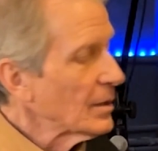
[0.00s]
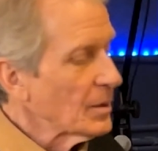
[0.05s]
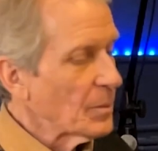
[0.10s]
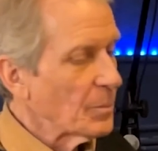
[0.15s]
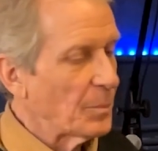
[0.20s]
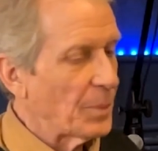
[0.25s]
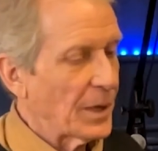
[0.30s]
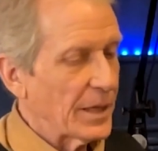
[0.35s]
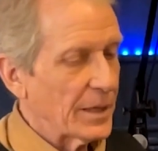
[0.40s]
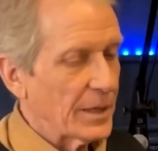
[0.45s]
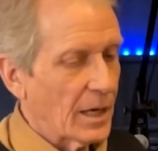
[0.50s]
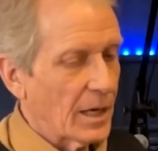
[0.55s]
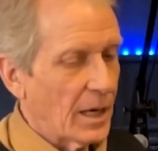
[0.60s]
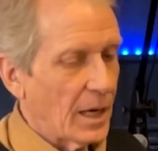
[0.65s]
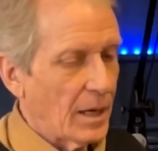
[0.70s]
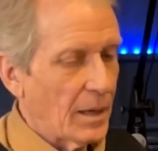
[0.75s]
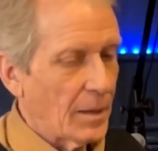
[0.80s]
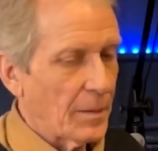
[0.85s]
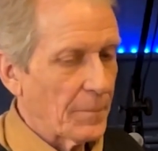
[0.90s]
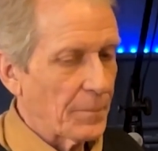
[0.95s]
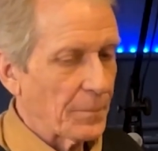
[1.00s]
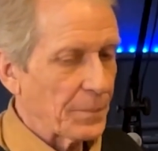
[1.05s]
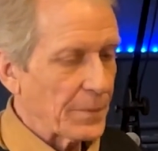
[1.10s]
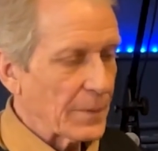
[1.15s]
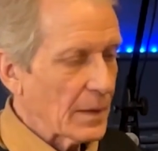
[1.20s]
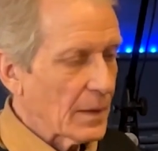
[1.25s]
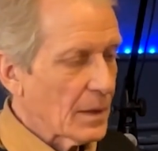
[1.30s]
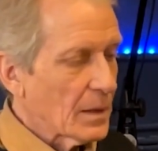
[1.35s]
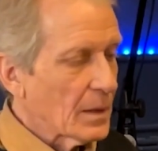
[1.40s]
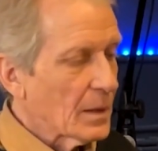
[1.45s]
But
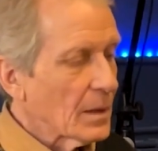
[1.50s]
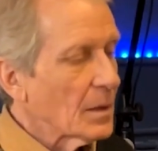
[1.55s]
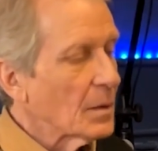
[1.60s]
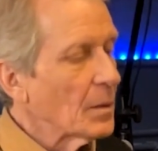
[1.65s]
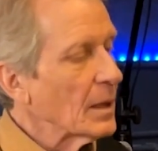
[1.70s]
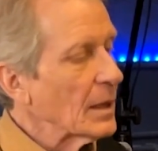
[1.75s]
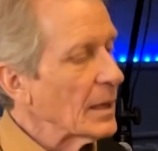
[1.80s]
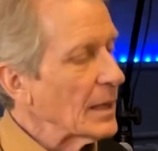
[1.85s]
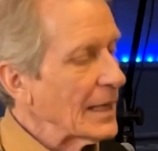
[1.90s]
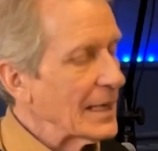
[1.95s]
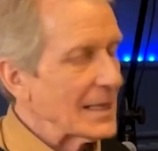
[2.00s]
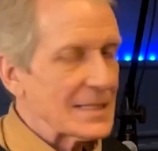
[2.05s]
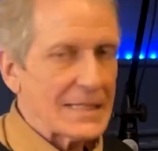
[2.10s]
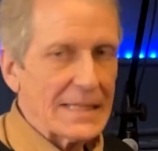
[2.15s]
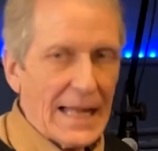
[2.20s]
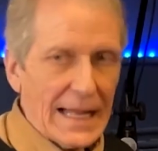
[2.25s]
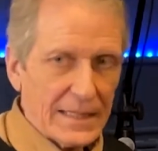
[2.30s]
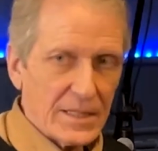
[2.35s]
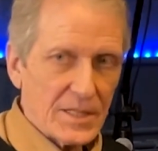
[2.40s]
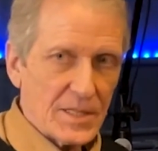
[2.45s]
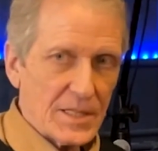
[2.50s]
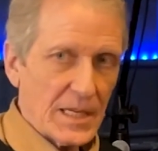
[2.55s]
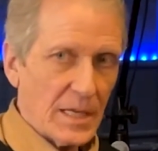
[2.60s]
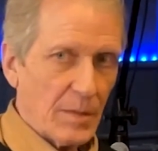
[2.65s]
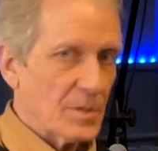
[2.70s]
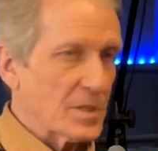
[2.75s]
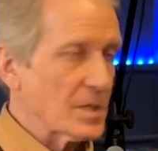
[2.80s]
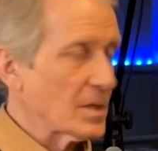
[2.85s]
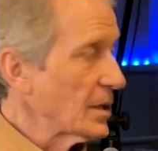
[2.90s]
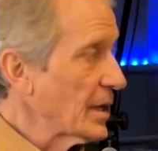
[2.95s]
it's not the same
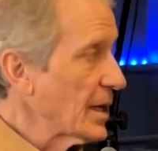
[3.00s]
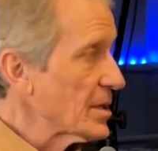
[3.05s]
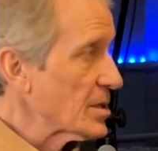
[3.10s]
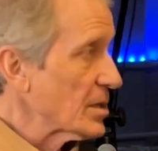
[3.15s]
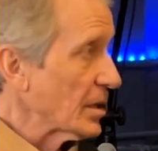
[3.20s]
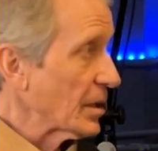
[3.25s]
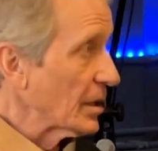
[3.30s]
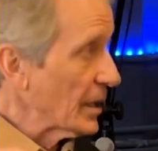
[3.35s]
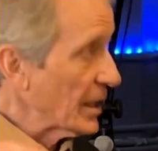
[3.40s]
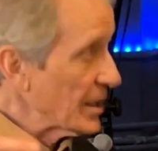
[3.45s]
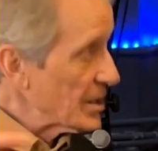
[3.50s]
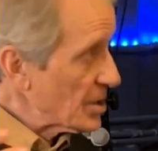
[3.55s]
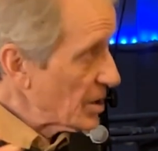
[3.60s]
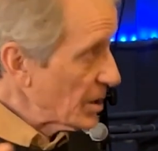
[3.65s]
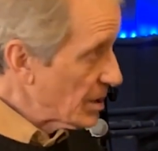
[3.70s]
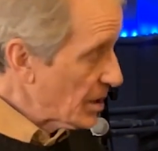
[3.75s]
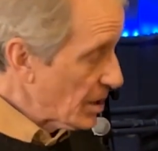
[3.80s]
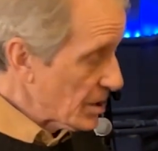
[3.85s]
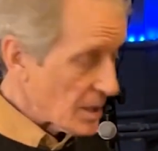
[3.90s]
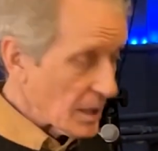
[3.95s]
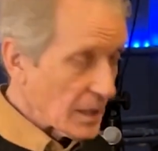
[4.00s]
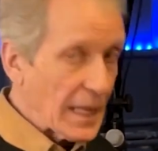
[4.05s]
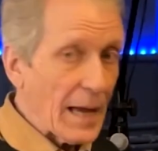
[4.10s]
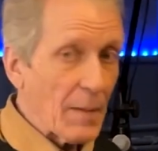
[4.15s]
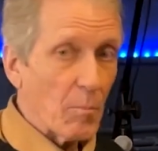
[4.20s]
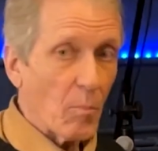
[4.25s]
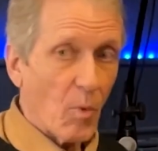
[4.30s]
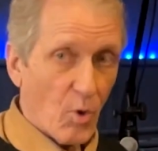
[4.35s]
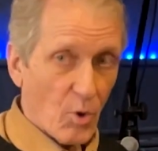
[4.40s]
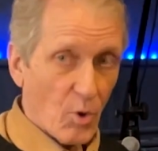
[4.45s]
as the Leslie. The Leslie does a lot
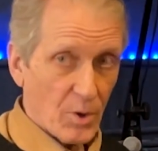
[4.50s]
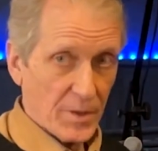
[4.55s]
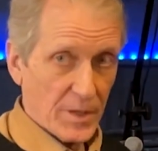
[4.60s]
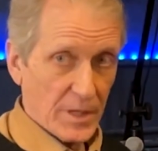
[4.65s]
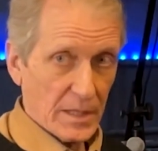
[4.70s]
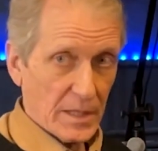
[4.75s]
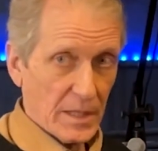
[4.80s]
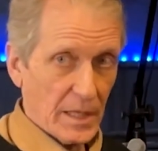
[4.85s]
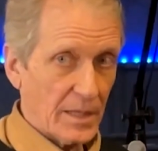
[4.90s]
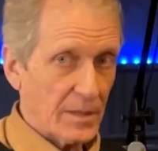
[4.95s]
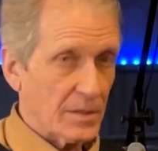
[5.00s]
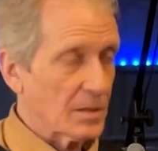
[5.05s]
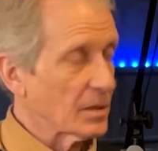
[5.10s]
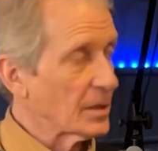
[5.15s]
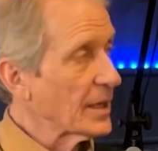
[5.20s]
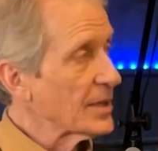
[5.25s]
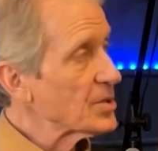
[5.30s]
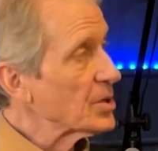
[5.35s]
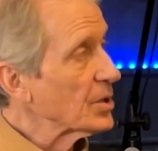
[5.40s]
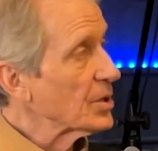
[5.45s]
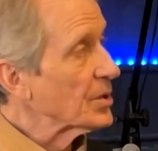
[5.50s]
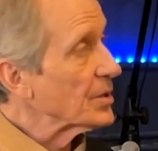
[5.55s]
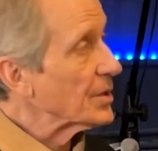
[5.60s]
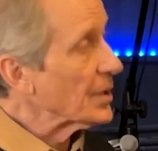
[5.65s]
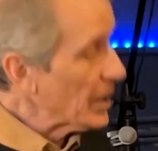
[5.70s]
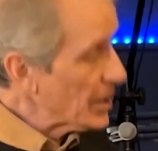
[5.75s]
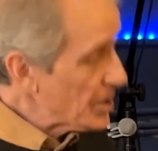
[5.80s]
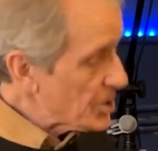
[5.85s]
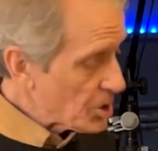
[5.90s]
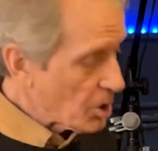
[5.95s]
more than that. The Leslie
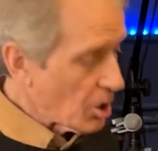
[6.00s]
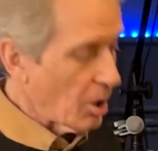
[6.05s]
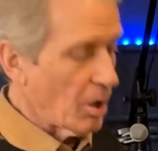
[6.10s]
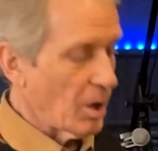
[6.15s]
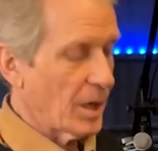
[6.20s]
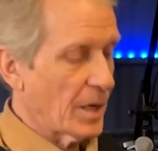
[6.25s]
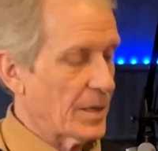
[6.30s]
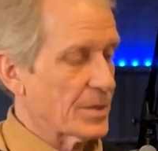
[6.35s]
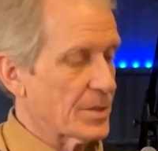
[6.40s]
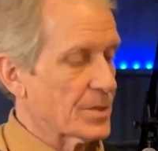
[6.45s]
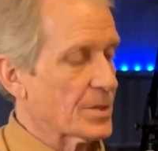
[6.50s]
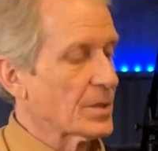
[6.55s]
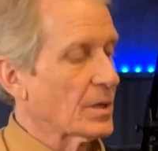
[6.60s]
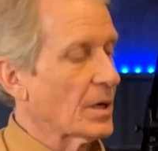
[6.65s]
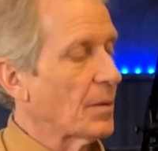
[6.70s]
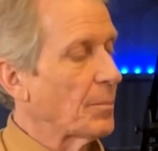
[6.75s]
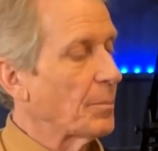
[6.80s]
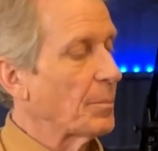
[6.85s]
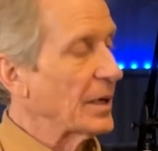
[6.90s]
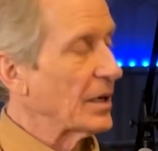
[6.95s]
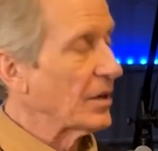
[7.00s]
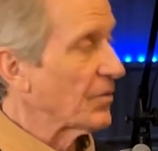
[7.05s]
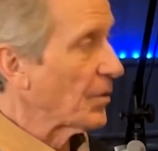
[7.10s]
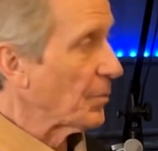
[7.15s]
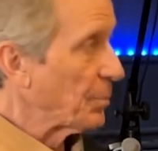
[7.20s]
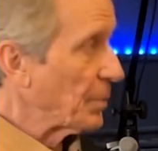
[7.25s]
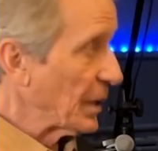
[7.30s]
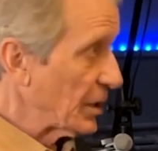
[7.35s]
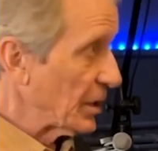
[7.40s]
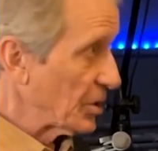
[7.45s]
does cause a bit of a
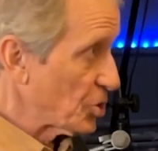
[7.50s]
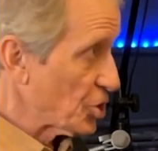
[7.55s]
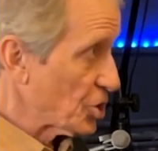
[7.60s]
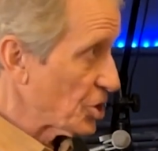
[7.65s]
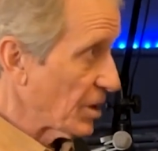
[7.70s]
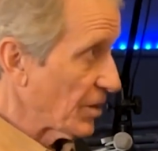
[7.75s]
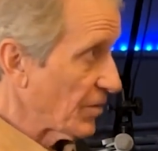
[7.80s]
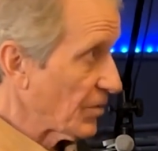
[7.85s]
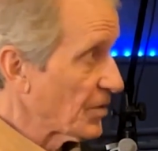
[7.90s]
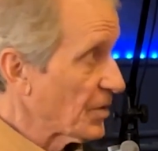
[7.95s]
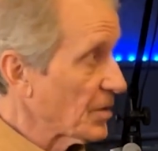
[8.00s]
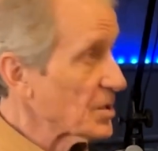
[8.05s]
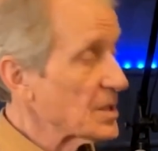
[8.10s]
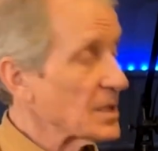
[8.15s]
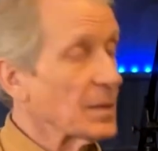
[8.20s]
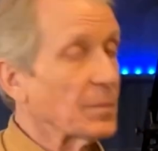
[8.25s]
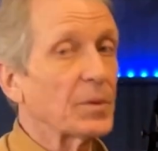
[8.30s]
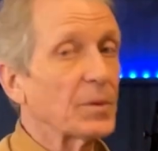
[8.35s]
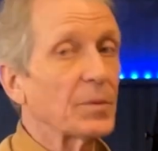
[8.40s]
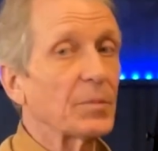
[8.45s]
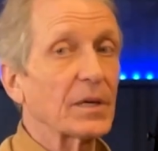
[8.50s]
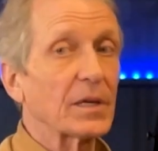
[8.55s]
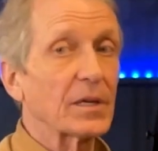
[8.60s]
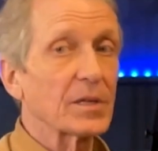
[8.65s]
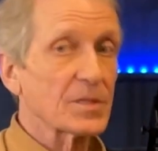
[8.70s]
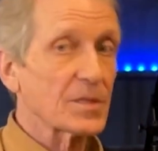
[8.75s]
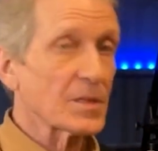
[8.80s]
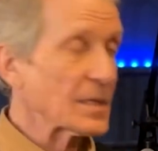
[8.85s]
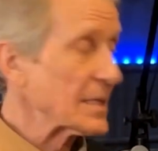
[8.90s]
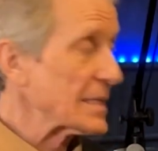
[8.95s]
pitch shift simply
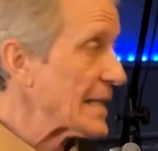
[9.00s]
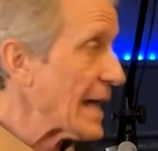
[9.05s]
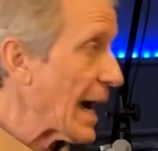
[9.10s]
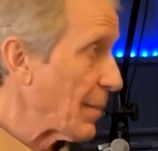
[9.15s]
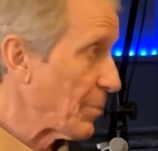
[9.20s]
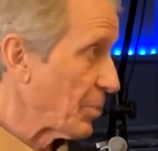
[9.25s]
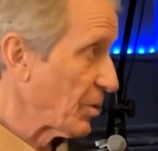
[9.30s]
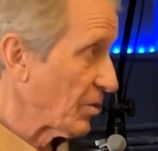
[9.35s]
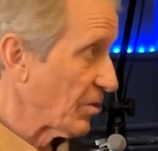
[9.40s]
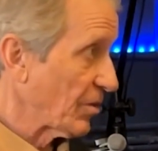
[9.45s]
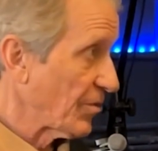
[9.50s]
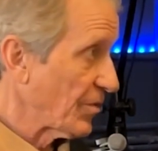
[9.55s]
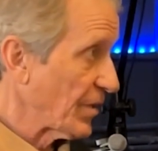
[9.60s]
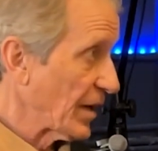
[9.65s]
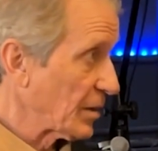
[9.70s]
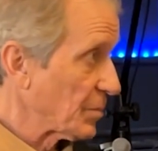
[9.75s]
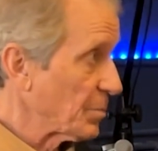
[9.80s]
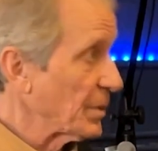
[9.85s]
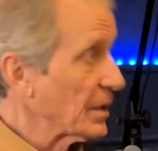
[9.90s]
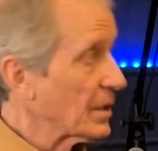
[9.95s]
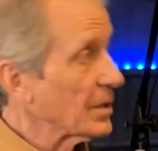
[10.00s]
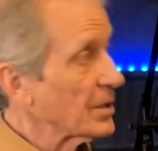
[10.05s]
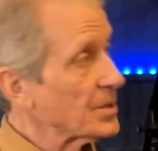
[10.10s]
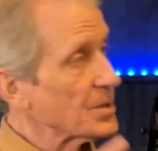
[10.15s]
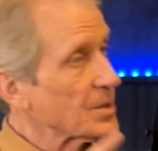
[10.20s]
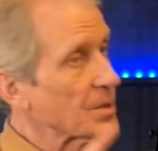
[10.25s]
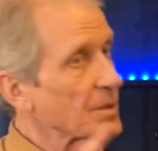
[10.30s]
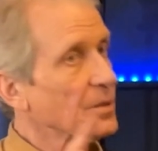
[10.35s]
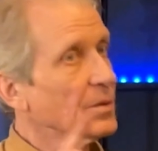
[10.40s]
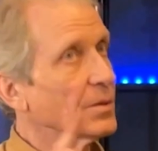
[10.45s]
because of the Doppler effect,
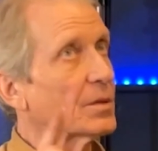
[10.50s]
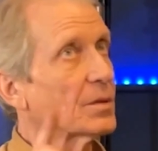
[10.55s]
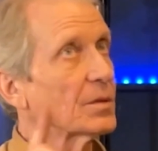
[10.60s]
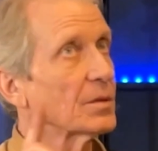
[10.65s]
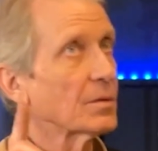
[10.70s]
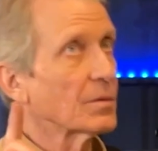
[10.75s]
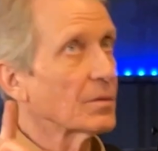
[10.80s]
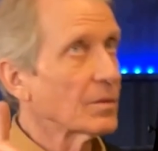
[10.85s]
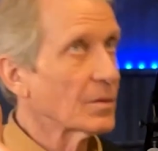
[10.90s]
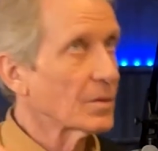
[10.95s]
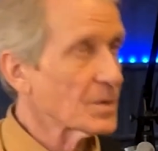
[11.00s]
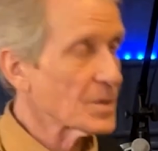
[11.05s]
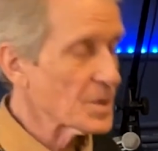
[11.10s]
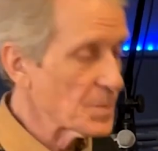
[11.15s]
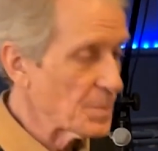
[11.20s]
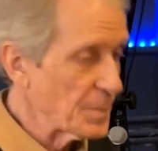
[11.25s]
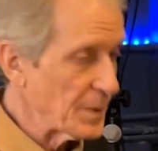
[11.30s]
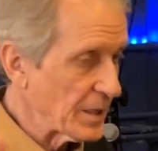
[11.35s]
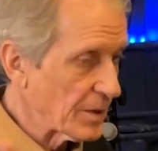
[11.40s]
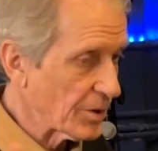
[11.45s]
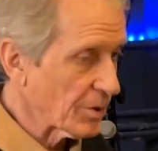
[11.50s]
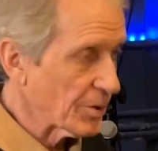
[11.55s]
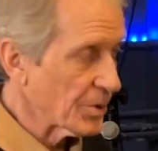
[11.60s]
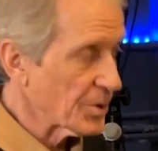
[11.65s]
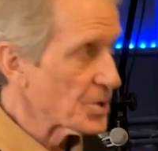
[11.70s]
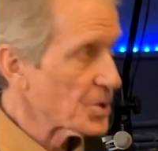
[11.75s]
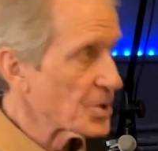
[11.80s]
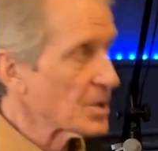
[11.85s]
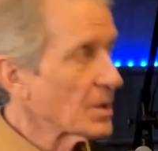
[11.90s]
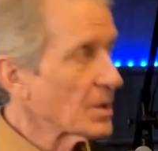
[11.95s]
because the speaker is